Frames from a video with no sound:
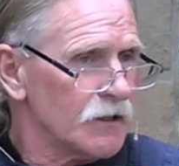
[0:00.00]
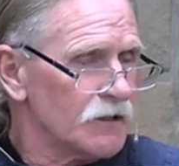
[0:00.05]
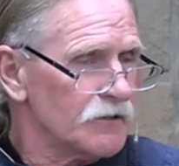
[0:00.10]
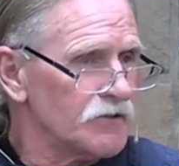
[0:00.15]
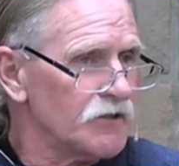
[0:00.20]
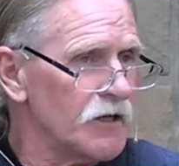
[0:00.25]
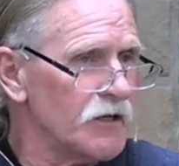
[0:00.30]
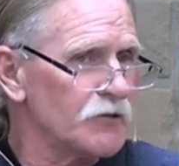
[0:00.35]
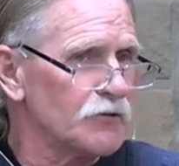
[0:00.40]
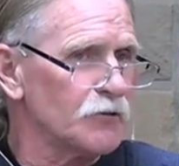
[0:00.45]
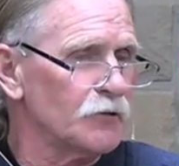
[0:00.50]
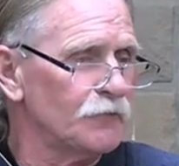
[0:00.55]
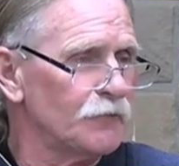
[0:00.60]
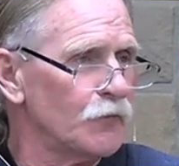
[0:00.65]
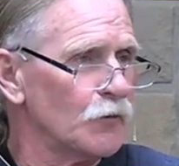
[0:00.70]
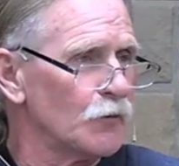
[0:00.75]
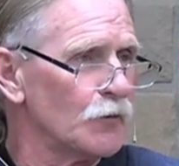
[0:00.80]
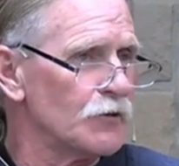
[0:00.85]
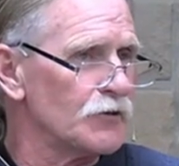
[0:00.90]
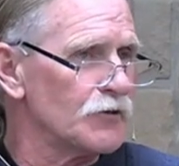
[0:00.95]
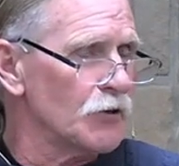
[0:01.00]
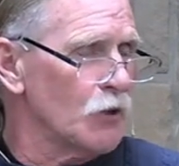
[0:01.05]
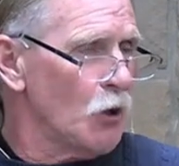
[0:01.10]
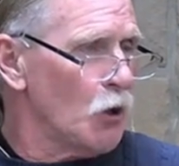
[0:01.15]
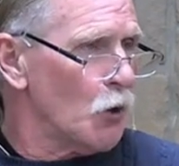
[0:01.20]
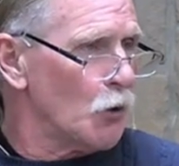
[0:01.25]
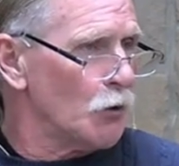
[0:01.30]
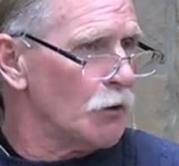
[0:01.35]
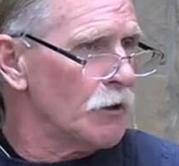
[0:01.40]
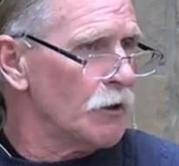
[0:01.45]
takes her for his
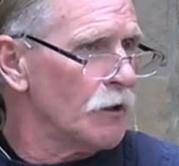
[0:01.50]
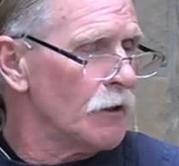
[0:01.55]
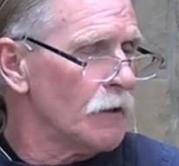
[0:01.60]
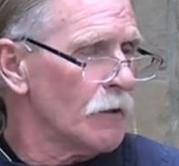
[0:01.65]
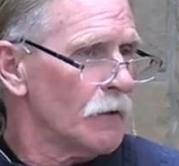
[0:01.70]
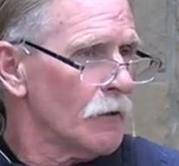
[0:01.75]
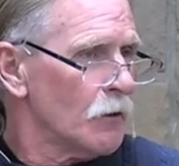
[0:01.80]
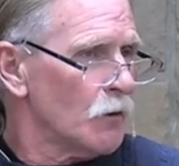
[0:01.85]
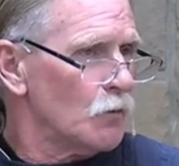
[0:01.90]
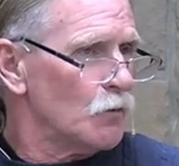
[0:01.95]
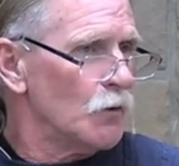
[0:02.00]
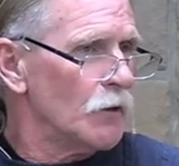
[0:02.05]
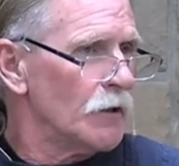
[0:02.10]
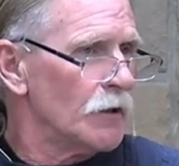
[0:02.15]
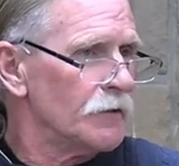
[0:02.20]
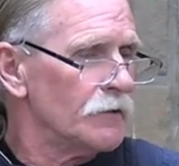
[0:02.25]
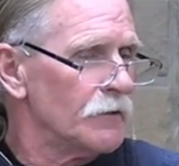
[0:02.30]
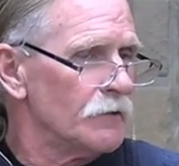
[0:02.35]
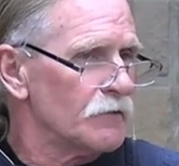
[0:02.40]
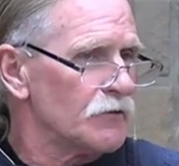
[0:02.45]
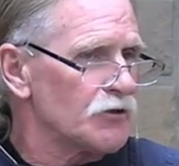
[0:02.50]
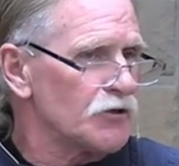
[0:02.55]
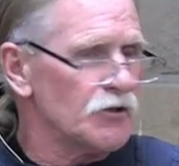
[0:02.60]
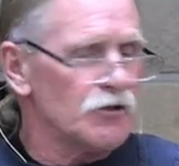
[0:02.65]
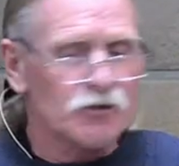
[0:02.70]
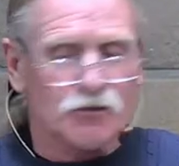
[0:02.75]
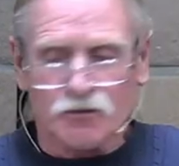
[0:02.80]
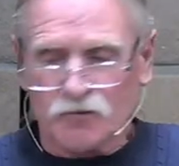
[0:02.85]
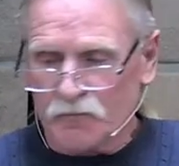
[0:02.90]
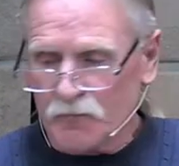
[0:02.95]
own when she
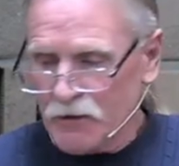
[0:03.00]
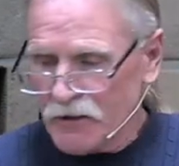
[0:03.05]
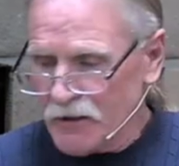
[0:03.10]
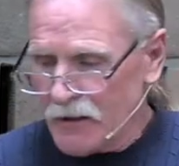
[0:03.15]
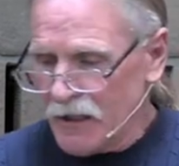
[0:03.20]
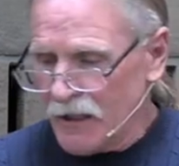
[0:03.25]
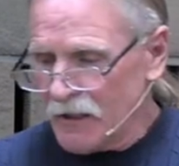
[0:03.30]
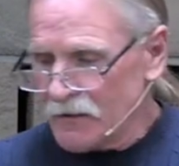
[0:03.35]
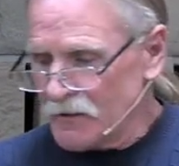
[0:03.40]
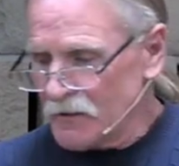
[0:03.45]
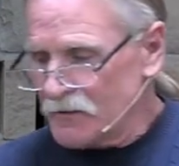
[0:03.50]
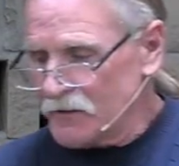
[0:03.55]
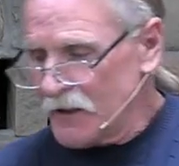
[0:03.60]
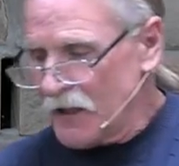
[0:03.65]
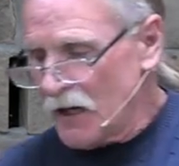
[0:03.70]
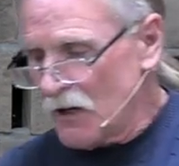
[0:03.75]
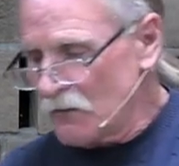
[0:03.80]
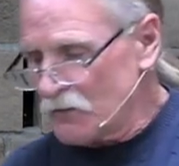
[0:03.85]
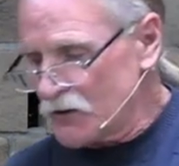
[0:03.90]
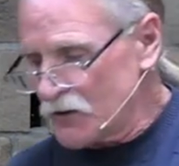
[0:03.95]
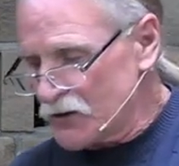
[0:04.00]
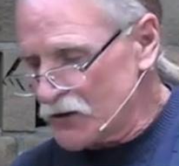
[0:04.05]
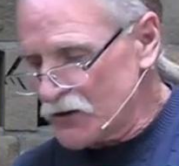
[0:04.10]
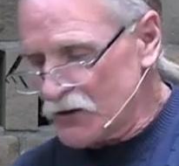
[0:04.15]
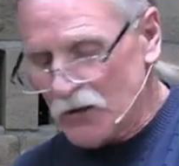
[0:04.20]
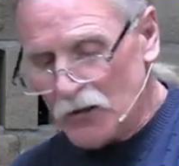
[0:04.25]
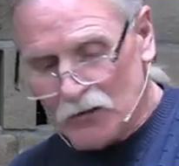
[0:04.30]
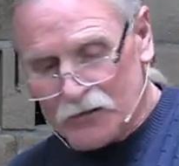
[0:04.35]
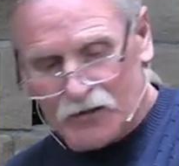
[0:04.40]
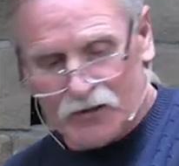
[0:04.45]
should have been handed down to
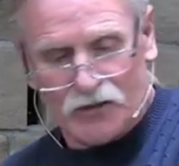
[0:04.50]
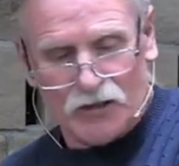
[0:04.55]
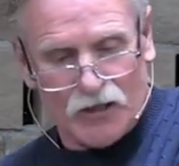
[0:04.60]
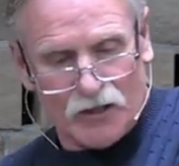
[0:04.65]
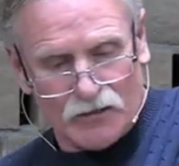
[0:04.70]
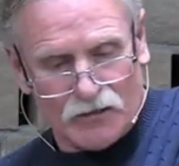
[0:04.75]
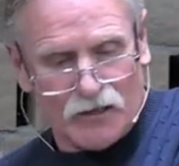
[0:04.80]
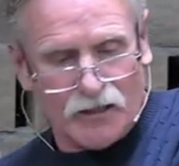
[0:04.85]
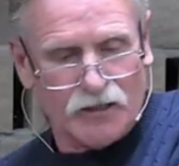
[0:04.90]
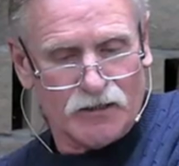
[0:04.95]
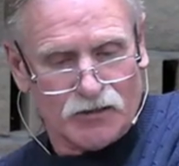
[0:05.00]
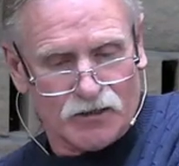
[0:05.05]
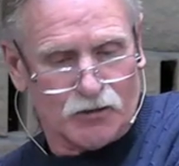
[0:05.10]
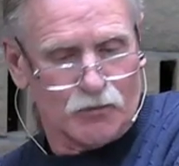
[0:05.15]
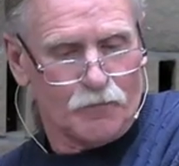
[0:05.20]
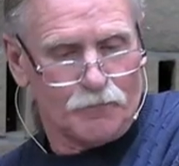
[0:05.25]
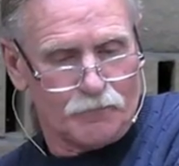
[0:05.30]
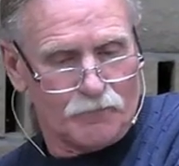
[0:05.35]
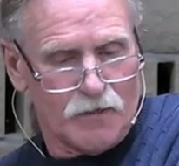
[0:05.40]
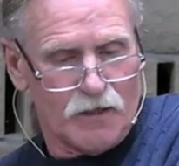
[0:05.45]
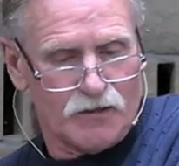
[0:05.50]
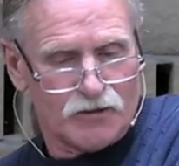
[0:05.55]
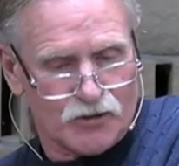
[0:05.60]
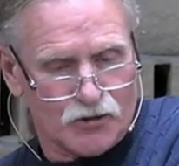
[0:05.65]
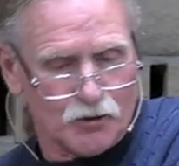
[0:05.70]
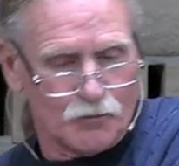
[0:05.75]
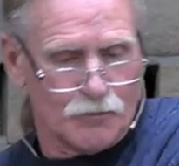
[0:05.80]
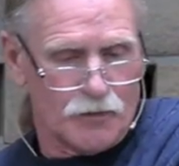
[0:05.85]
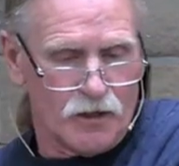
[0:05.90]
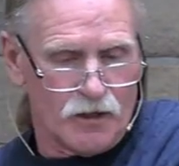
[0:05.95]
Saul's son,
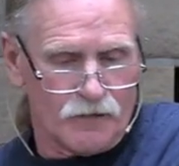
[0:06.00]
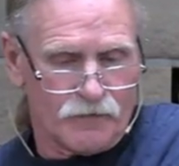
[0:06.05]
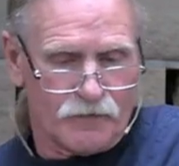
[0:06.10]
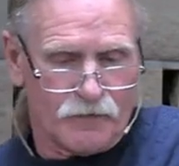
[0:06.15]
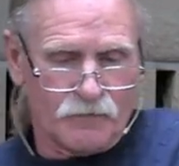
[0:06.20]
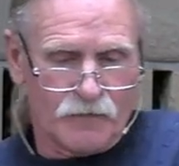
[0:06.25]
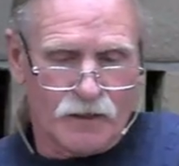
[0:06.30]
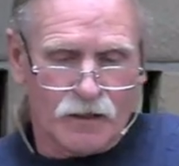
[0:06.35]
Ishbosheth.